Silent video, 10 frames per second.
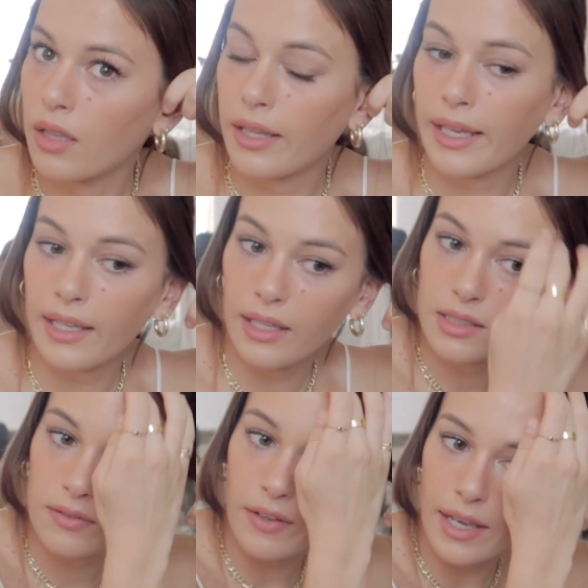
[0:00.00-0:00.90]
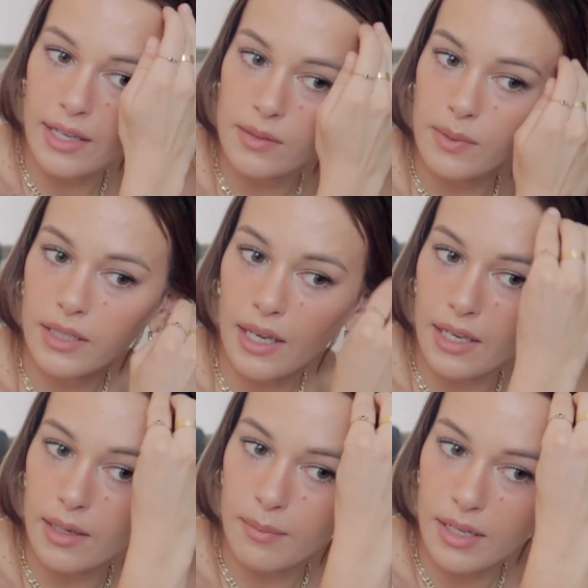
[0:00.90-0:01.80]
Laying it as flat as we
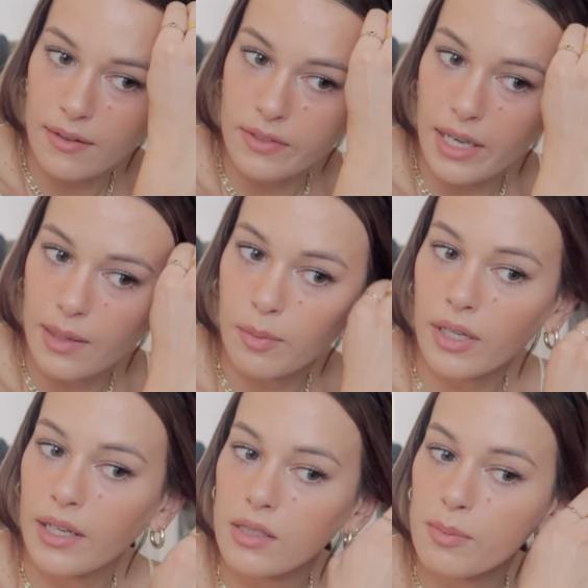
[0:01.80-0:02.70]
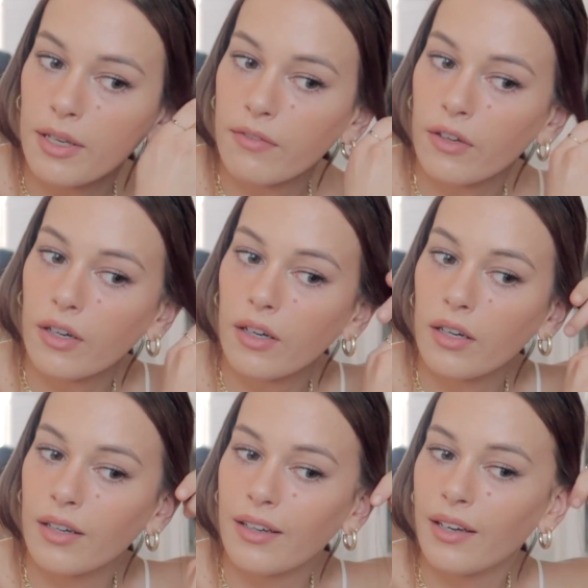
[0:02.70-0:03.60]
can. I'm gonna have to add more hairspray for
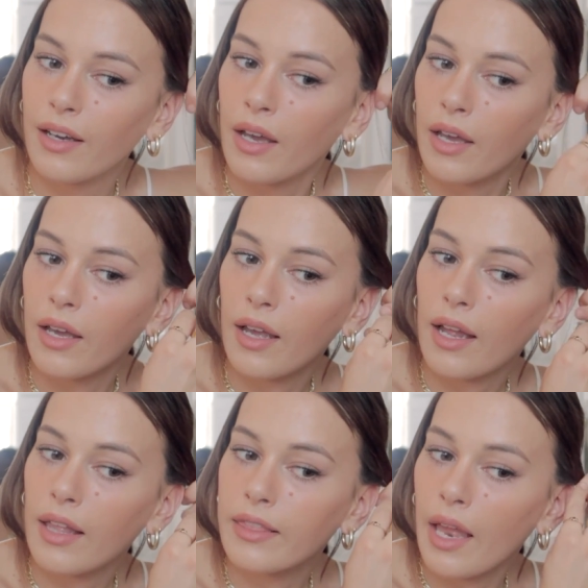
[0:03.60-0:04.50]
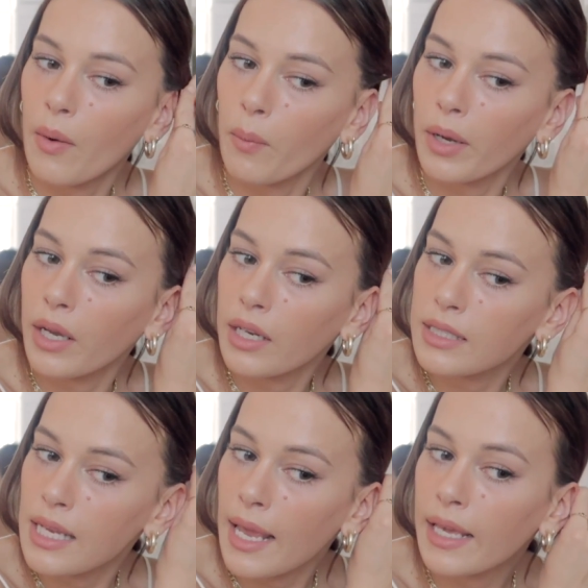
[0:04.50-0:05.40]
her. And then we're
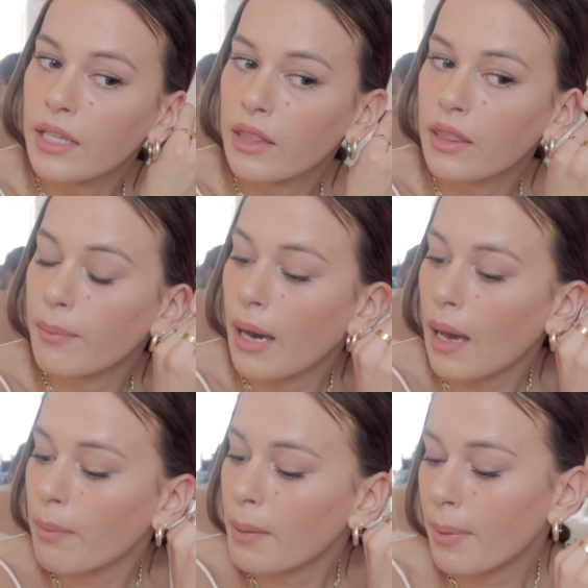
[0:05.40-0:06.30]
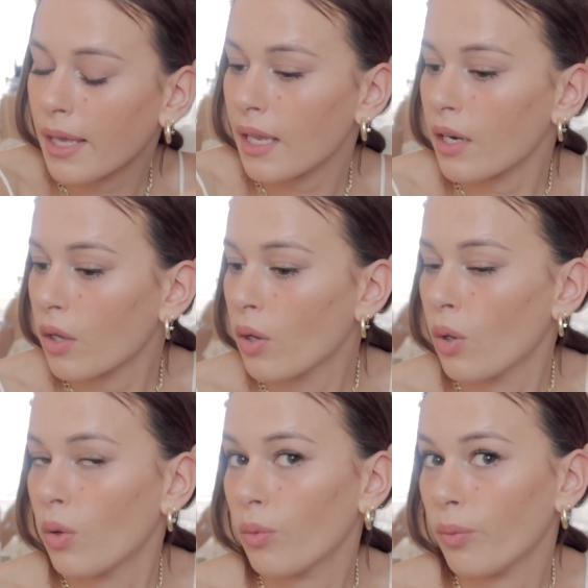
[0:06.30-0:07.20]
gonna take the bobby pin
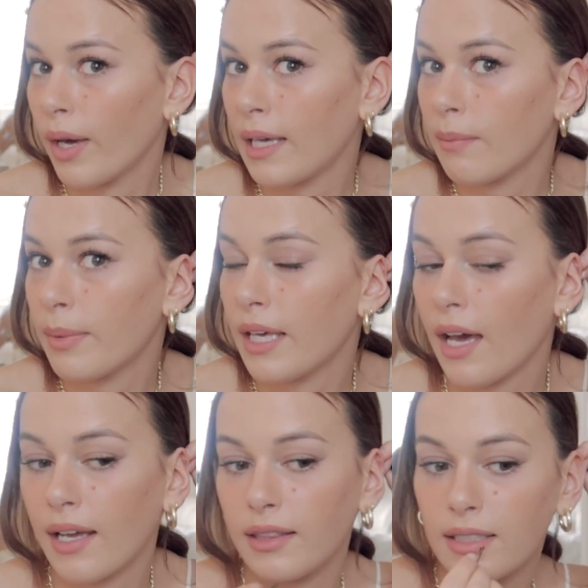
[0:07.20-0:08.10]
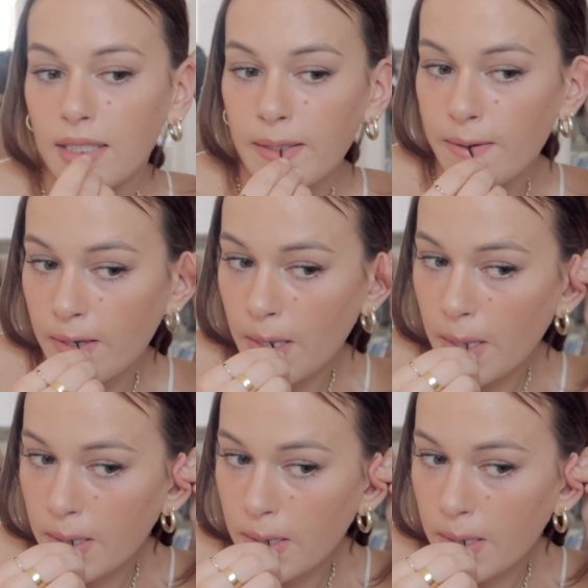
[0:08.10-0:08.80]
right behind the ear.